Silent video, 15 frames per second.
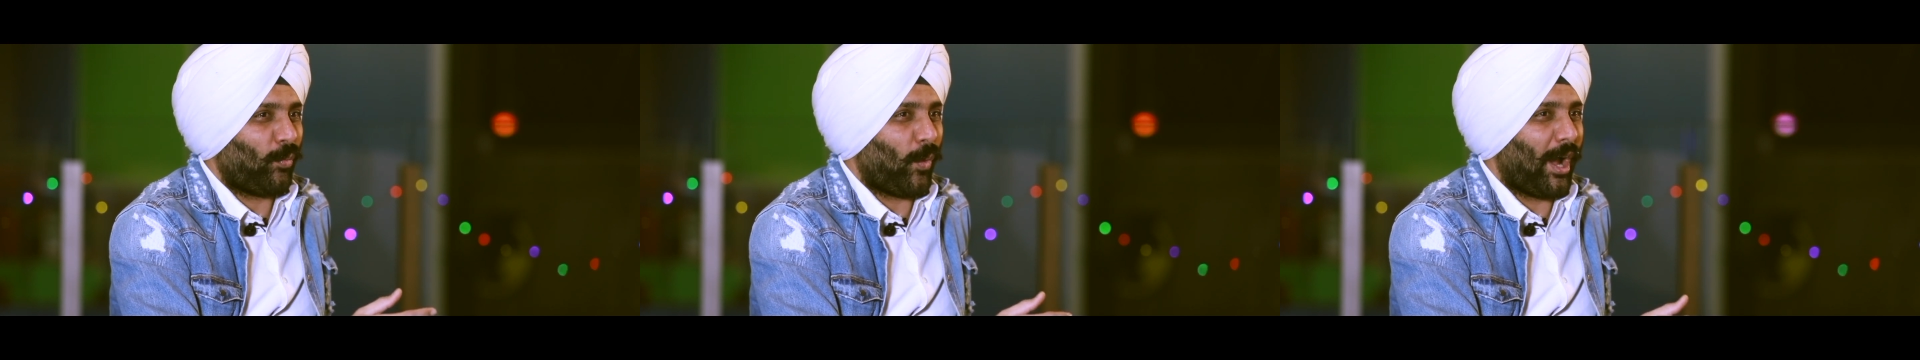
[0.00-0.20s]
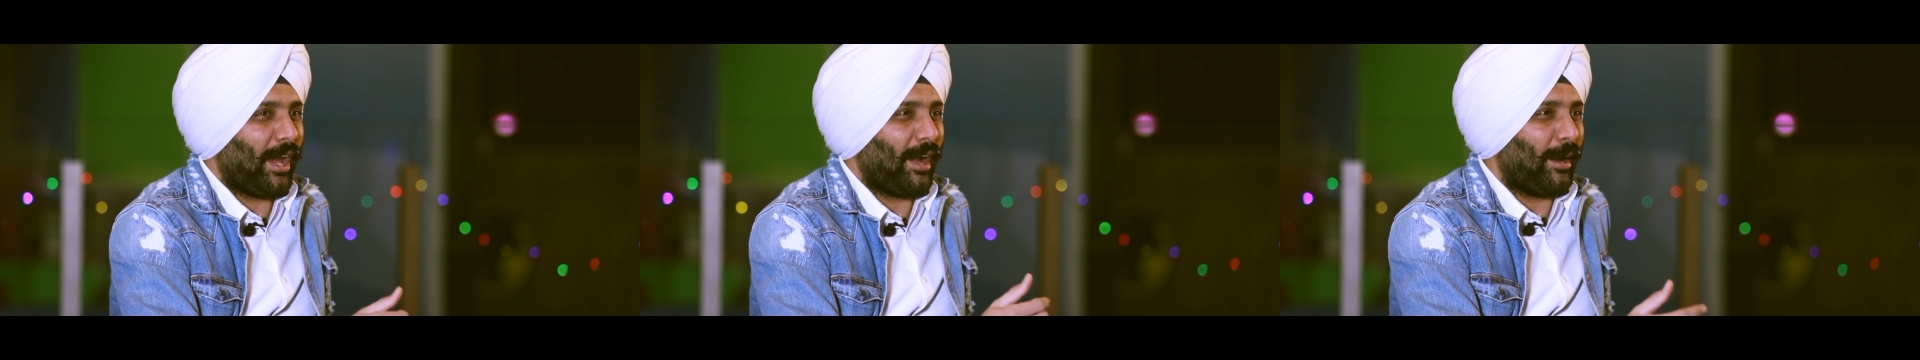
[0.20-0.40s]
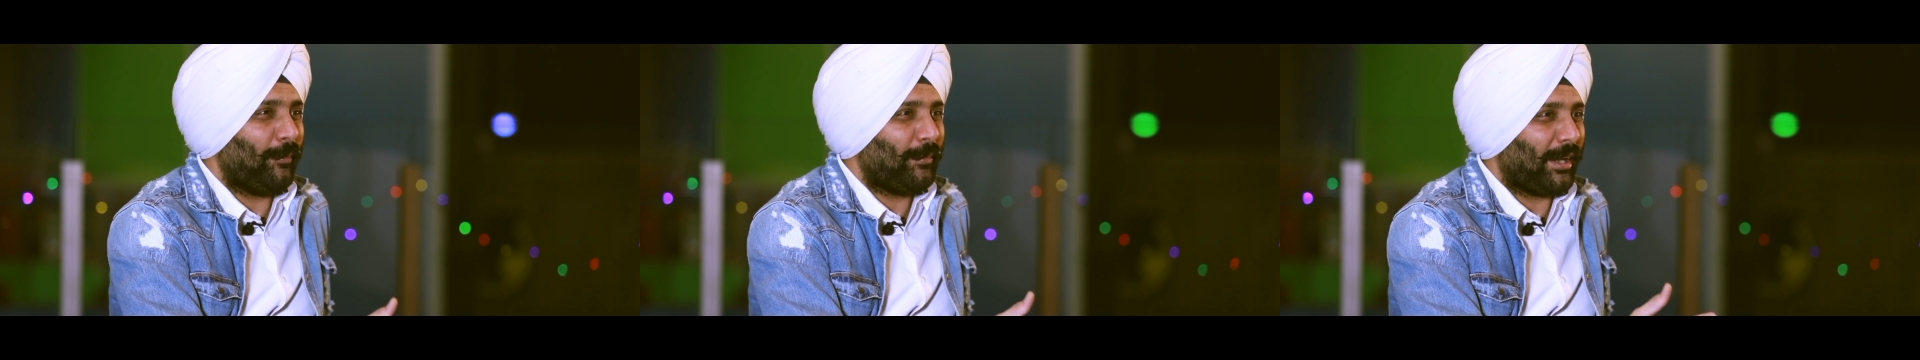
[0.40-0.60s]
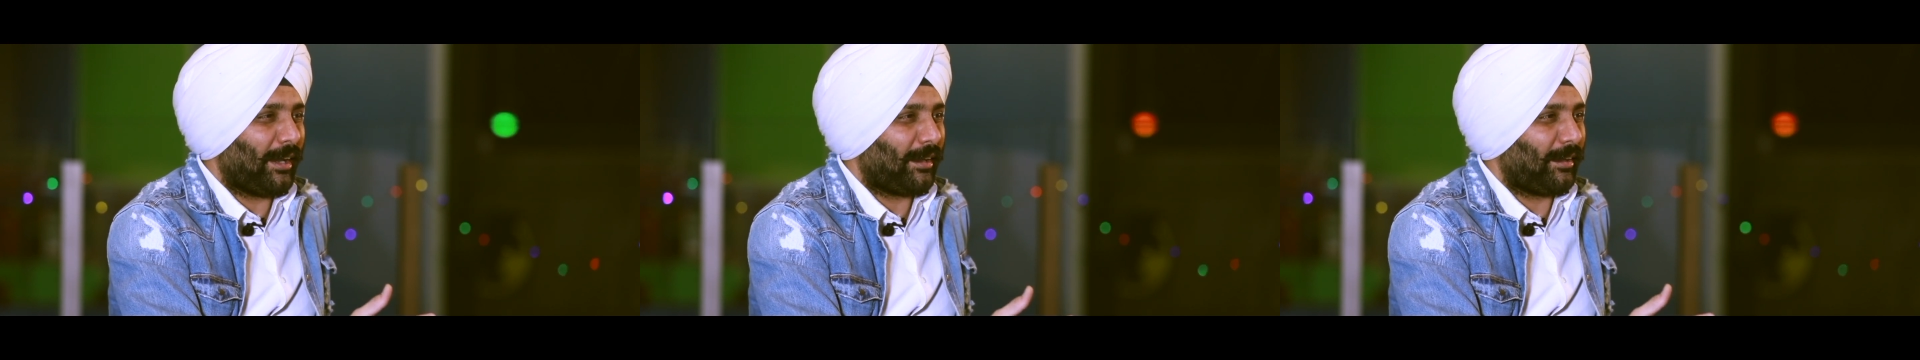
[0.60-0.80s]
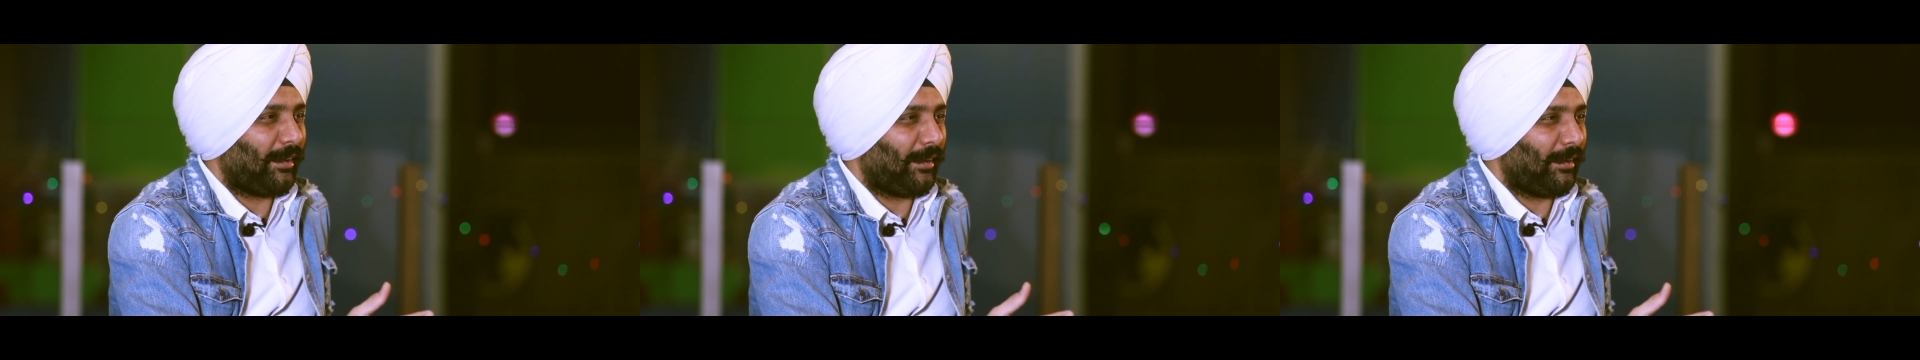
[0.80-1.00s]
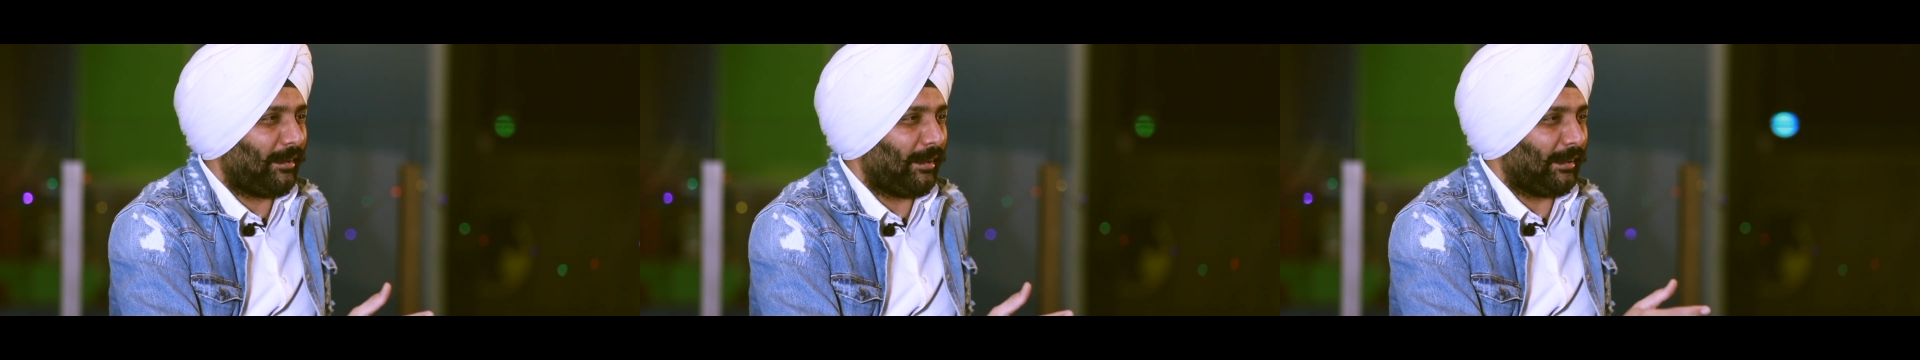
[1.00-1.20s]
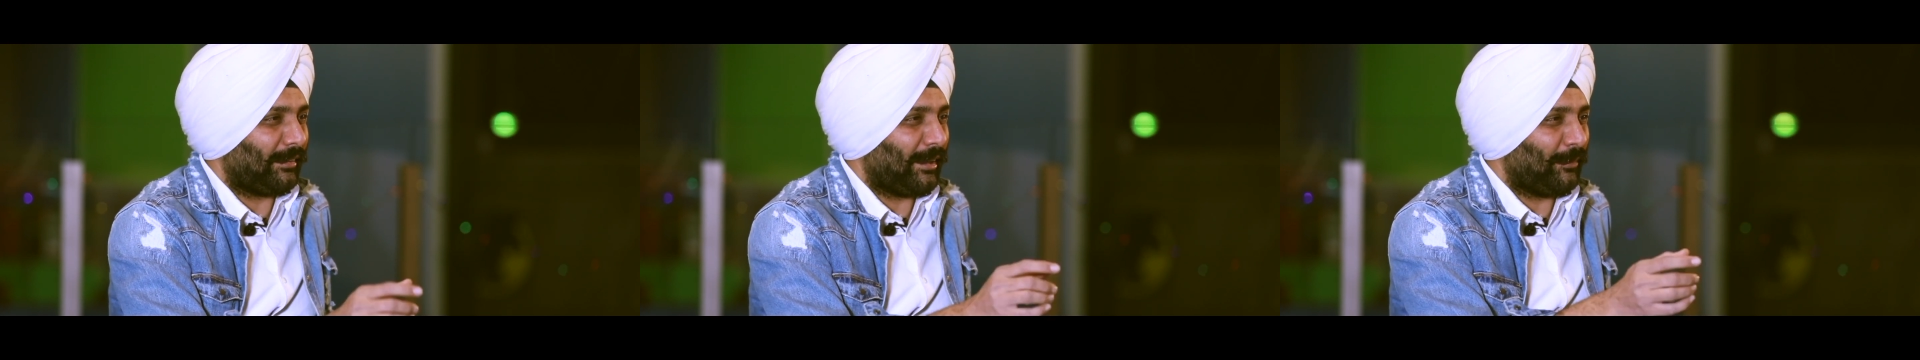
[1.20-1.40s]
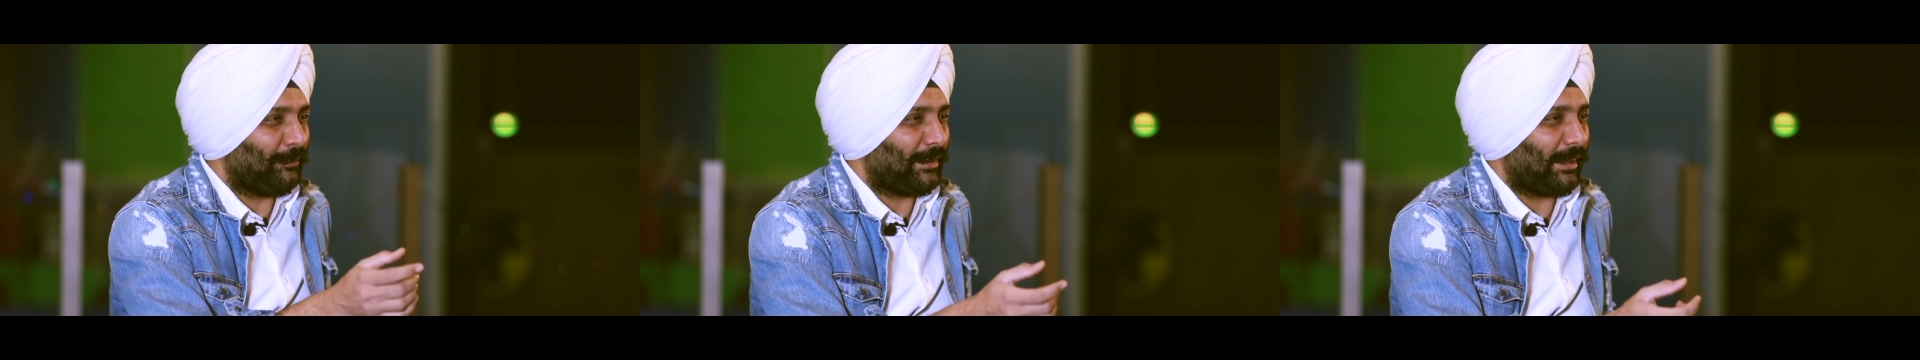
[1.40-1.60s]
why I'm
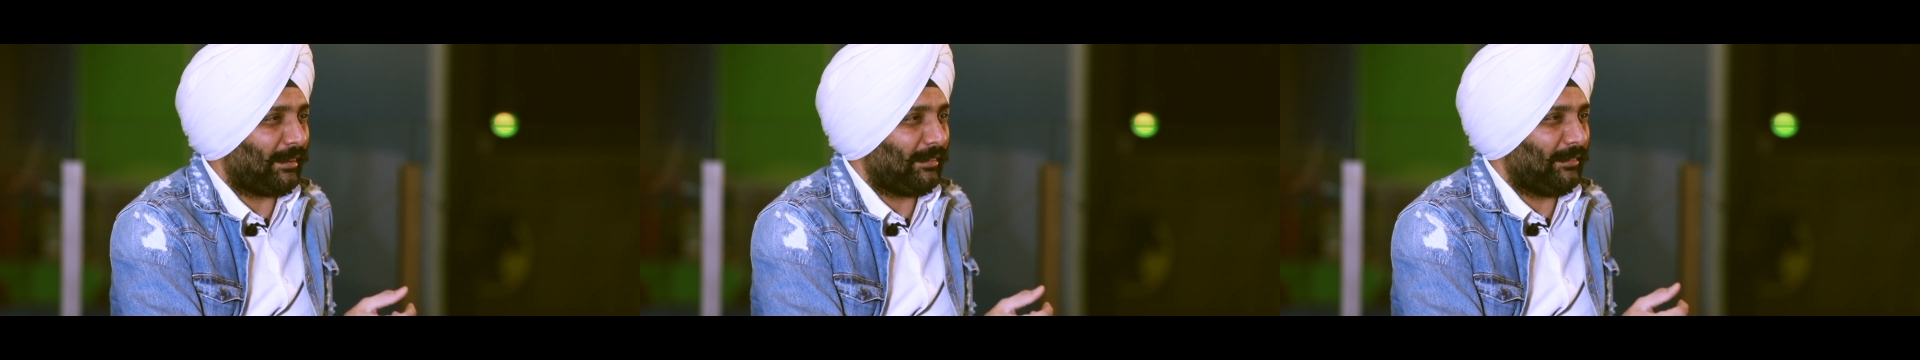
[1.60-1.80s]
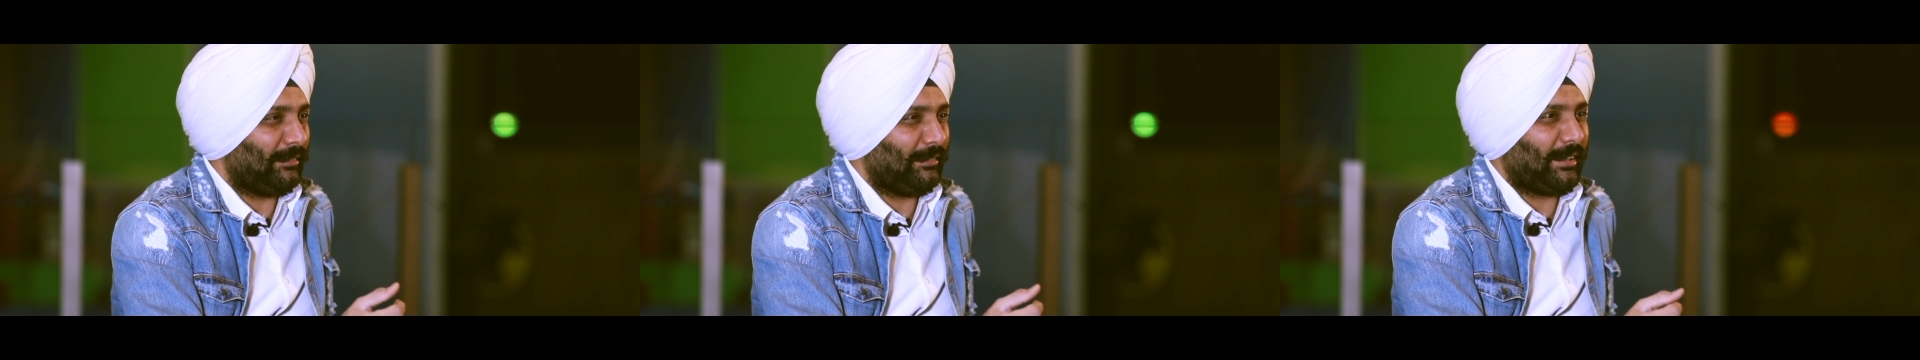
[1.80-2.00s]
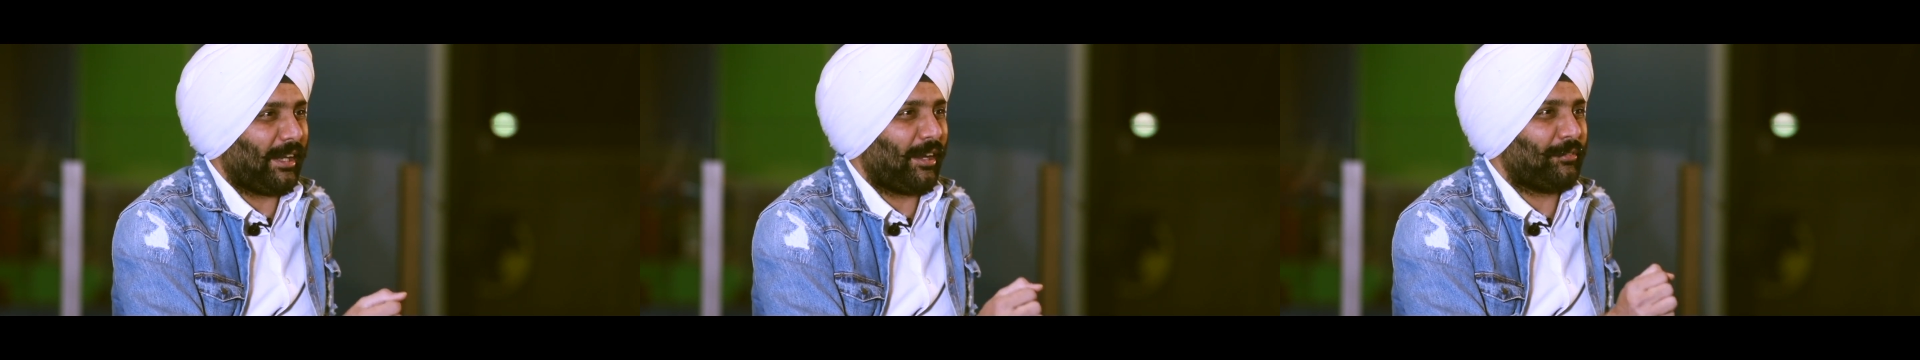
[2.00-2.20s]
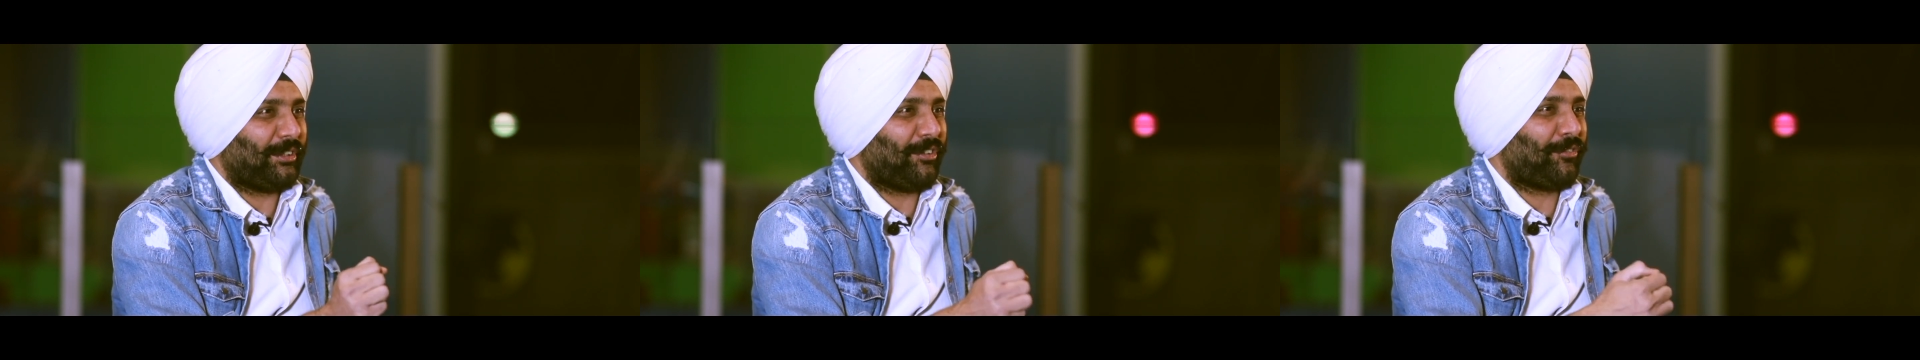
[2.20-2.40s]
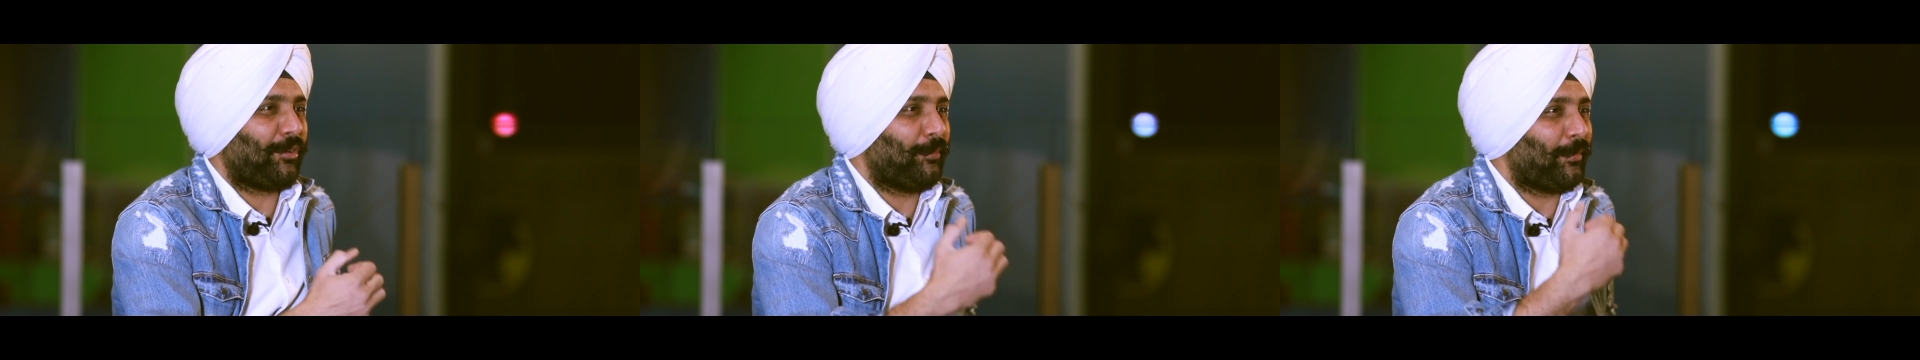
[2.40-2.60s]
like them, that they have a